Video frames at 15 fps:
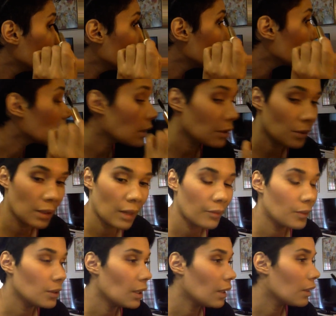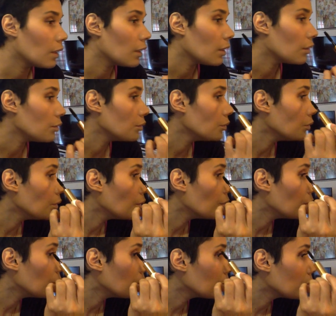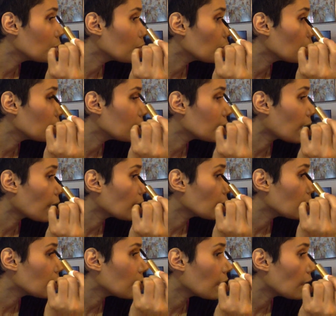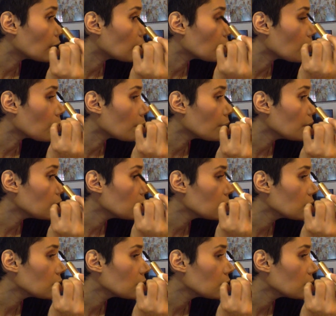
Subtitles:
because I don't have no good liner at the moment.